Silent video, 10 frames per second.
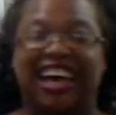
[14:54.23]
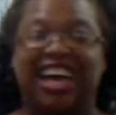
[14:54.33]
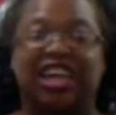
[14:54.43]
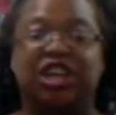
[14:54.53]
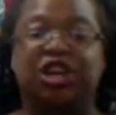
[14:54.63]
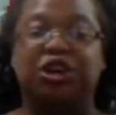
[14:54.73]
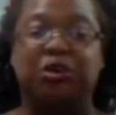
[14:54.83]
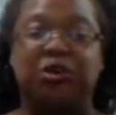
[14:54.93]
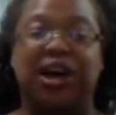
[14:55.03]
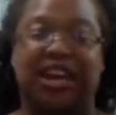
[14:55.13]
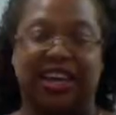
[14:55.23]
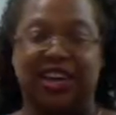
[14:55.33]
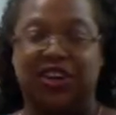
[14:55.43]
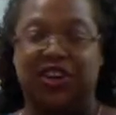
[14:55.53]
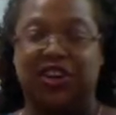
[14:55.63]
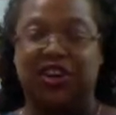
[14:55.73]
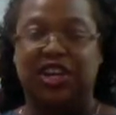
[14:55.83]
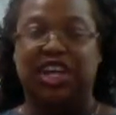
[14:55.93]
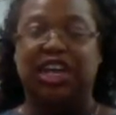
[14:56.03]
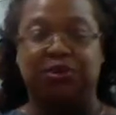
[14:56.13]
Illinois.
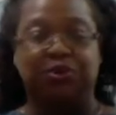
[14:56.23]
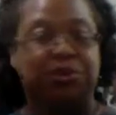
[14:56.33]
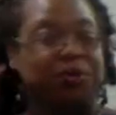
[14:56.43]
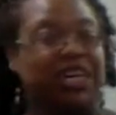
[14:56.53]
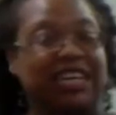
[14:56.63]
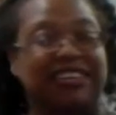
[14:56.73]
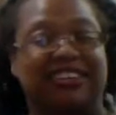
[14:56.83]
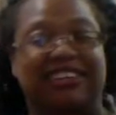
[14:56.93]
Can you repeat?